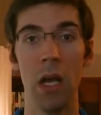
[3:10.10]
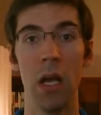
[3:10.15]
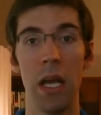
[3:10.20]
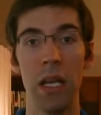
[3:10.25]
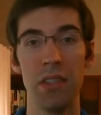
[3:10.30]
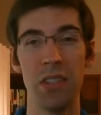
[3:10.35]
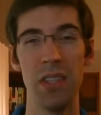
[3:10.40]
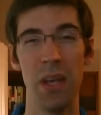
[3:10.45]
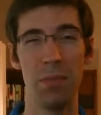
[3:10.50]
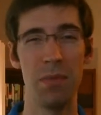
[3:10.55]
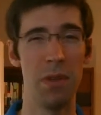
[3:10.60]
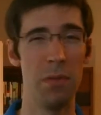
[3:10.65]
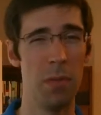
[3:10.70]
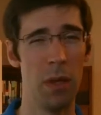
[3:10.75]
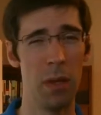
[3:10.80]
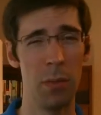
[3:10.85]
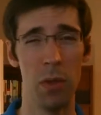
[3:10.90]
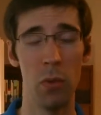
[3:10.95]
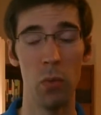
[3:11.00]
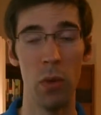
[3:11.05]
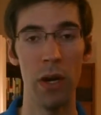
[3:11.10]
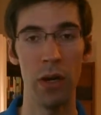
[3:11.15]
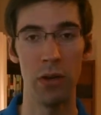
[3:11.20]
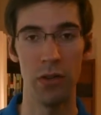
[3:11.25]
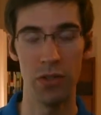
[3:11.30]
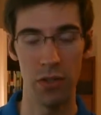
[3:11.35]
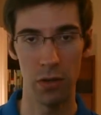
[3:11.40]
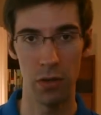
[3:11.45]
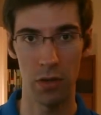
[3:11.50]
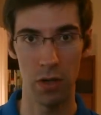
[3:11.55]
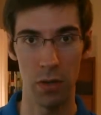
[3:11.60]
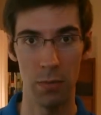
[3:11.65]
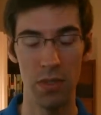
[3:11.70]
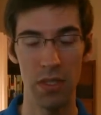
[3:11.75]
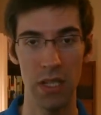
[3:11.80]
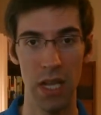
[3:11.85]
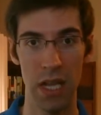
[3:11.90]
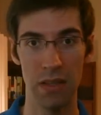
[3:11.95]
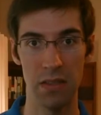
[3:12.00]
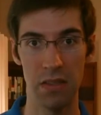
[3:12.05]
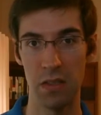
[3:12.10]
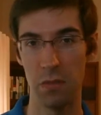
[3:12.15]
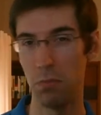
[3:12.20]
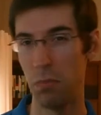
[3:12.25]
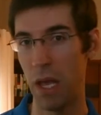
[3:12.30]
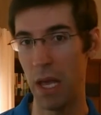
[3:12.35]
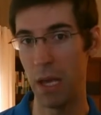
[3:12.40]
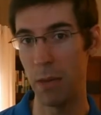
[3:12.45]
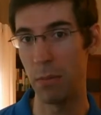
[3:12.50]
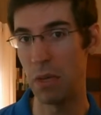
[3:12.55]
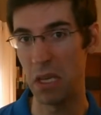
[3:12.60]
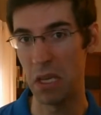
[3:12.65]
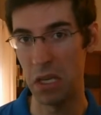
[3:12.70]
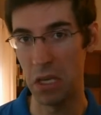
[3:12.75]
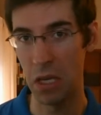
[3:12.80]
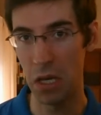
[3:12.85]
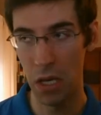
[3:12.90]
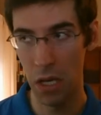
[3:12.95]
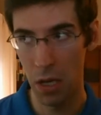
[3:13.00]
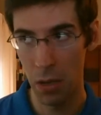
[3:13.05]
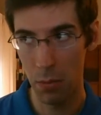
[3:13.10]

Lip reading: except in maybe rare circumstances, maybe